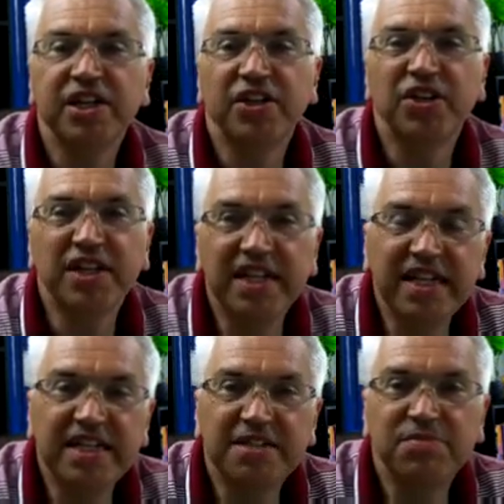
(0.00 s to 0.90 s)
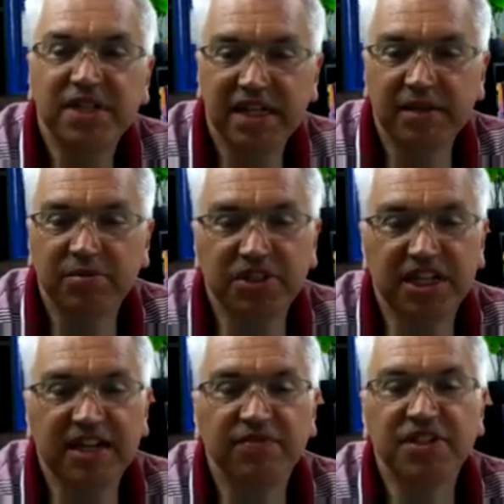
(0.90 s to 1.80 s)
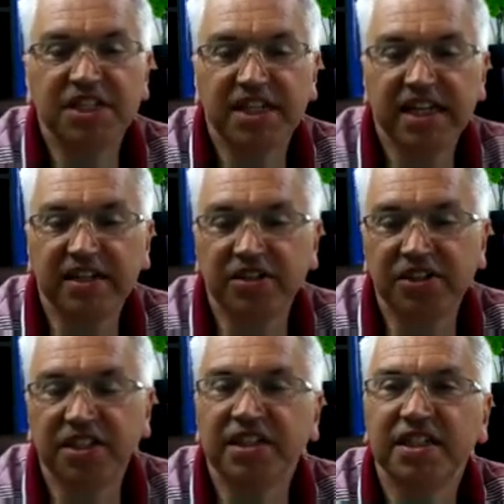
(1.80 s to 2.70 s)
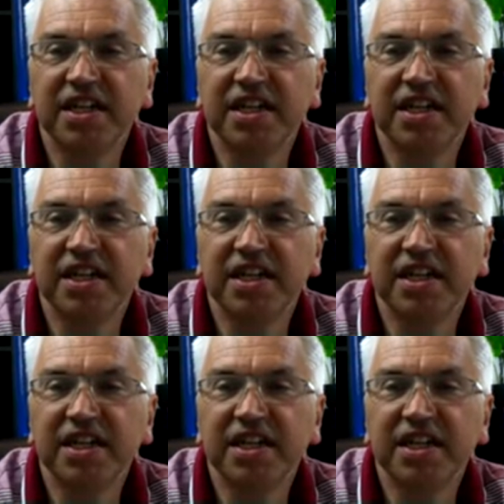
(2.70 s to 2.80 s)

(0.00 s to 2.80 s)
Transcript: You need to be able to have the skills that